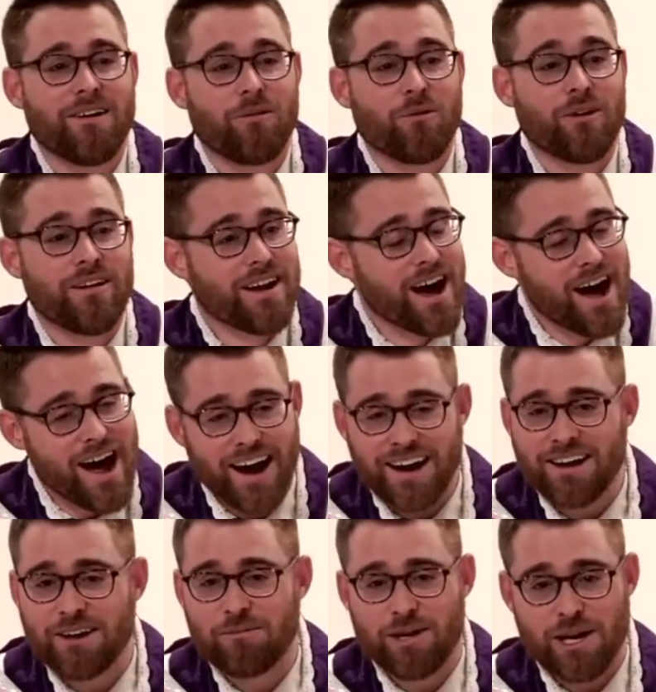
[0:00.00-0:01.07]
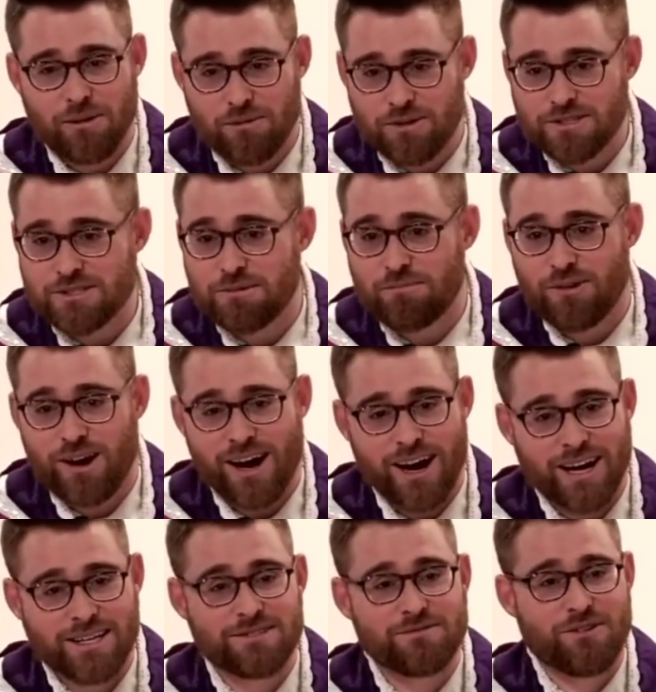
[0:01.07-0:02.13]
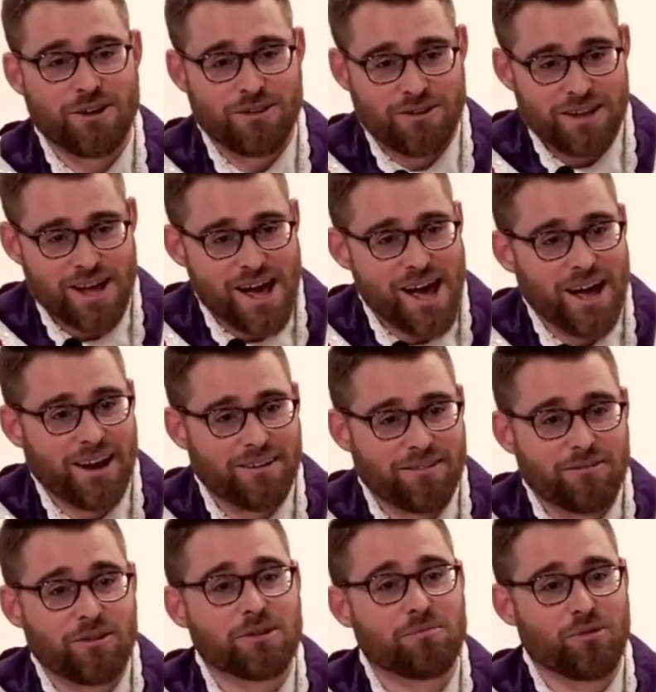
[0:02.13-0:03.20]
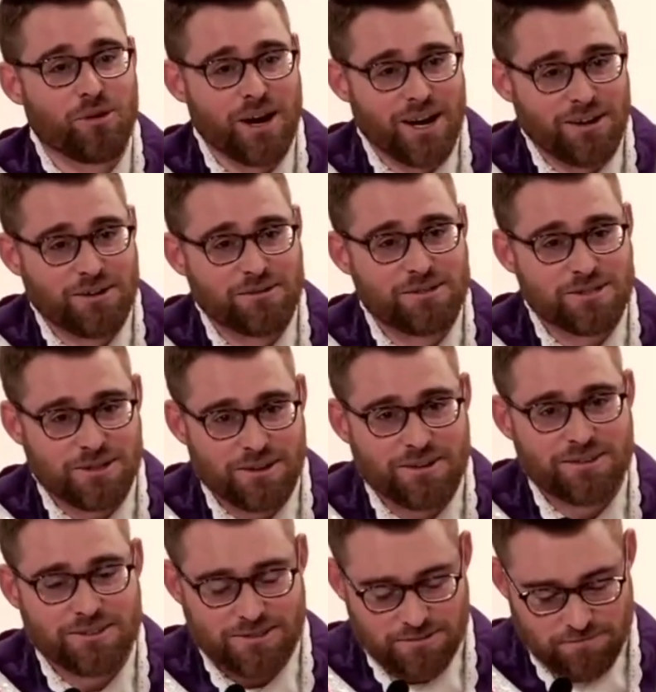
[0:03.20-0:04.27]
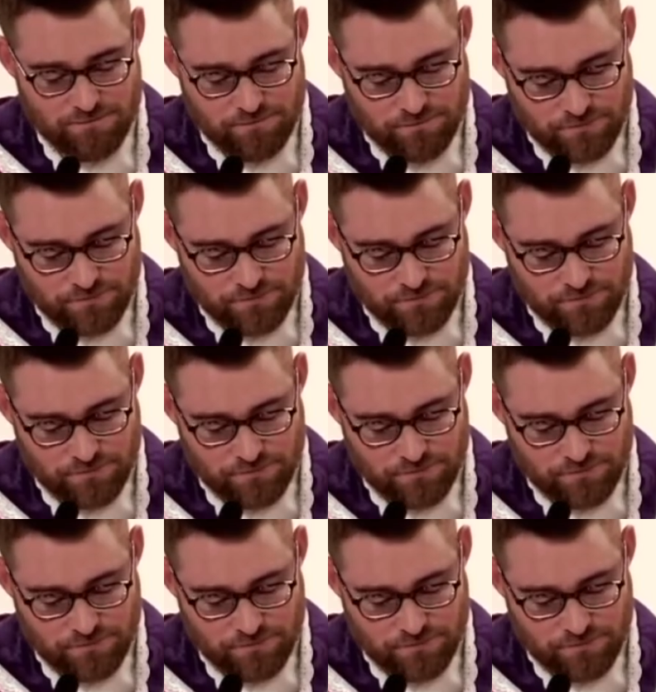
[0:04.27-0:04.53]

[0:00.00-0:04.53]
We're not going to be able to surprise Father Dat with a brand new church.